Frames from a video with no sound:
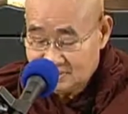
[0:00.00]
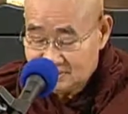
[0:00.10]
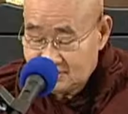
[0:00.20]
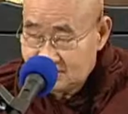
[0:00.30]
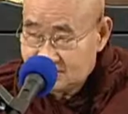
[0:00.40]

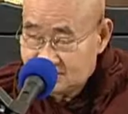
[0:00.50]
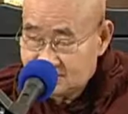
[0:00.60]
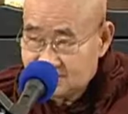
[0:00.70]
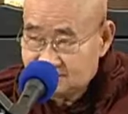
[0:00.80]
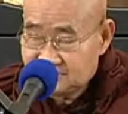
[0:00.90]
That
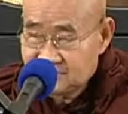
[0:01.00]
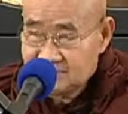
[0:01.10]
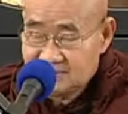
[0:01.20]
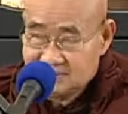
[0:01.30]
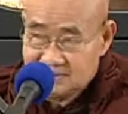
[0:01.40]
little bit
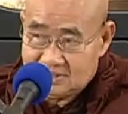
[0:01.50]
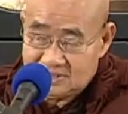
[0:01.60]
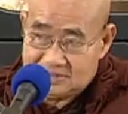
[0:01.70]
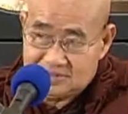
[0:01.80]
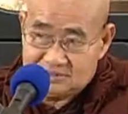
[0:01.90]

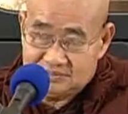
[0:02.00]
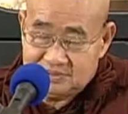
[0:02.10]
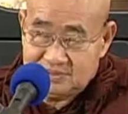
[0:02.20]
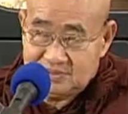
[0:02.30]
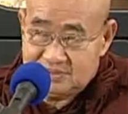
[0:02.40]

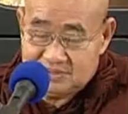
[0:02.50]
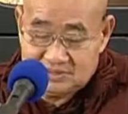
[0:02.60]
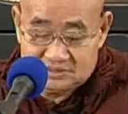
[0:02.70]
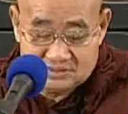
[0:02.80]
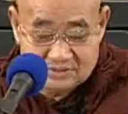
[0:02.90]
attachment
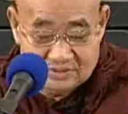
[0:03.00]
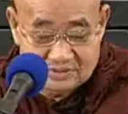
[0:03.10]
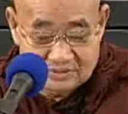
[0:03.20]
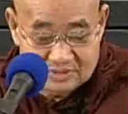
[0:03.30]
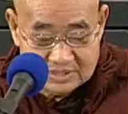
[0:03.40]
is
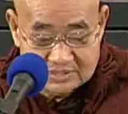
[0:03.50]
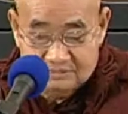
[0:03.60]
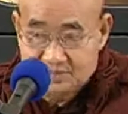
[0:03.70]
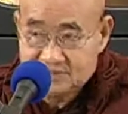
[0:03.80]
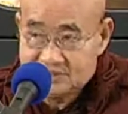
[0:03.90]
called a
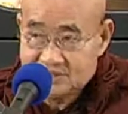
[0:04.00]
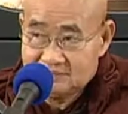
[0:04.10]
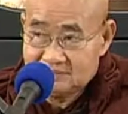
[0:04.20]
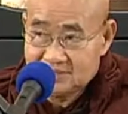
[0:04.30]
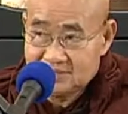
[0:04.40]
big
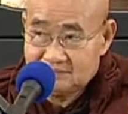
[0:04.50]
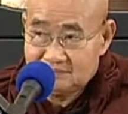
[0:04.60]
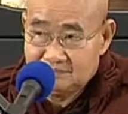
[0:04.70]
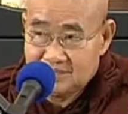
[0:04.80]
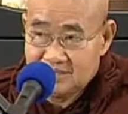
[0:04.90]
japa,
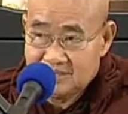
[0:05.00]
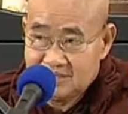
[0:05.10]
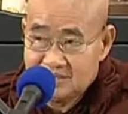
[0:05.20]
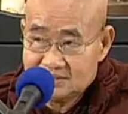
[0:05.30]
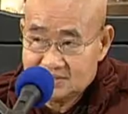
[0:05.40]

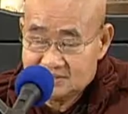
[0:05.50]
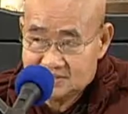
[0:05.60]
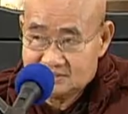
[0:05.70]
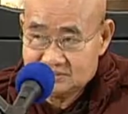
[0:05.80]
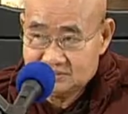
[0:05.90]
mind
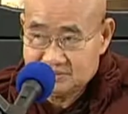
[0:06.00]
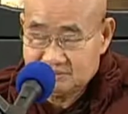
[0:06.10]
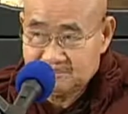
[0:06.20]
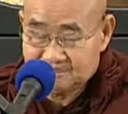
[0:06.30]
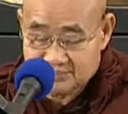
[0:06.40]
attachment.
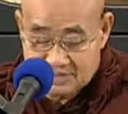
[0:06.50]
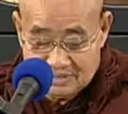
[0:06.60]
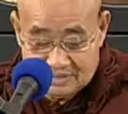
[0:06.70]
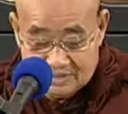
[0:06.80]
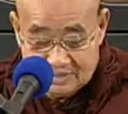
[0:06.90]

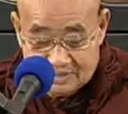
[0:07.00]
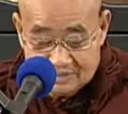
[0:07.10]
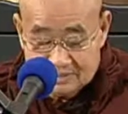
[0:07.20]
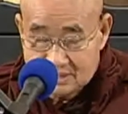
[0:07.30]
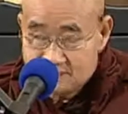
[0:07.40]

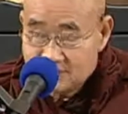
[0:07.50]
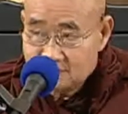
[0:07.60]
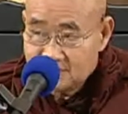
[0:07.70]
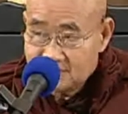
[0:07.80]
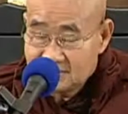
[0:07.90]
That
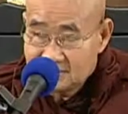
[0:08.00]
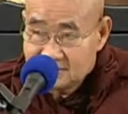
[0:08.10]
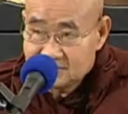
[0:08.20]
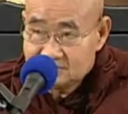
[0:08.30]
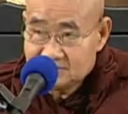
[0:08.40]
mind
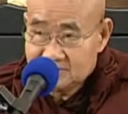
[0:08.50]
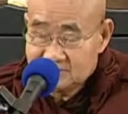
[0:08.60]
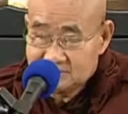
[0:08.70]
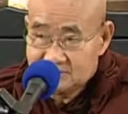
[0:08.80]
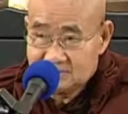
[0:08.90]
attachment
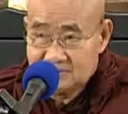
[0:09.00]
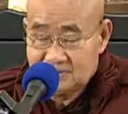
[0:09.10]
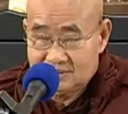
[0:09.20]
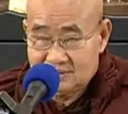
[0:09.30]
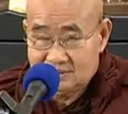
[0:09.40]
is
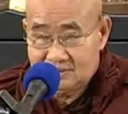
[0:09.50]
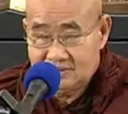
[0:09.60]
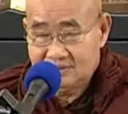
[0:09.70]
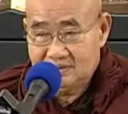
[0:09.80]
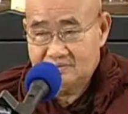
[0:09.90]

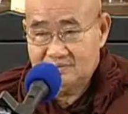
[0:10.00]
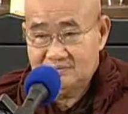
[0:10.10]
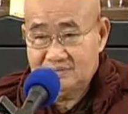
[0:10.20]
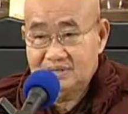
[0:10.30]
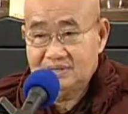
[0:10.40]

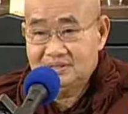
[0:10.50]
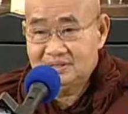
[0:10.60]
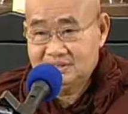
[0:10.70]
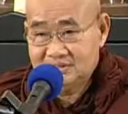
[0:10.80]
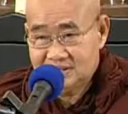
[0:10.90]
very
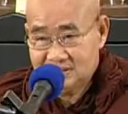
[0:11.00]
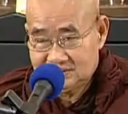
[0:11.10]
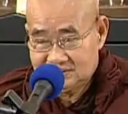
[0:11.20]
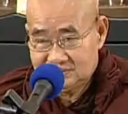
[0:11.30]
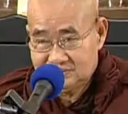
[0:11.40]

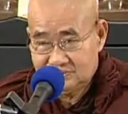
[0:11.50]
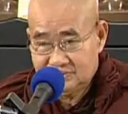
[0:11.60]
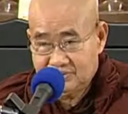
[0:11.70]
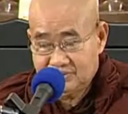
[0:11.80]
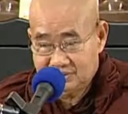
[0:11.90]
dangerous
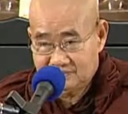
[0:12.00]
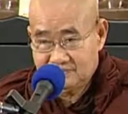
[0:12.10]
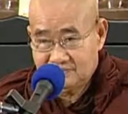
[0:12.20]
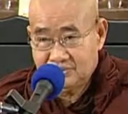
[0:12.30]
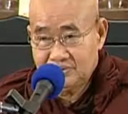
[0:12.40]
for him,
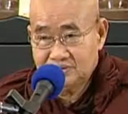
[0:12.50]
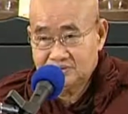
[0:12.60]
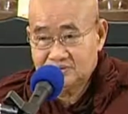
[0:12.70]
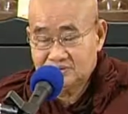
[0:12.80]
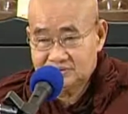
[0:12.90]
for his
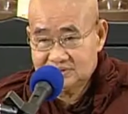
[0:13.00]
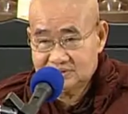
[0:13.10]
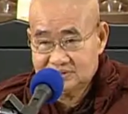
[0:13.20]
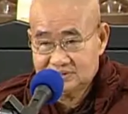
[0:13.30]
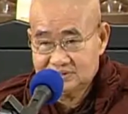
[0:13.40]

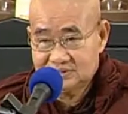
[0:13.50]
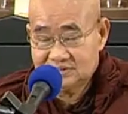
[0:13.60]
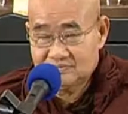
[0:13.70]
concentration.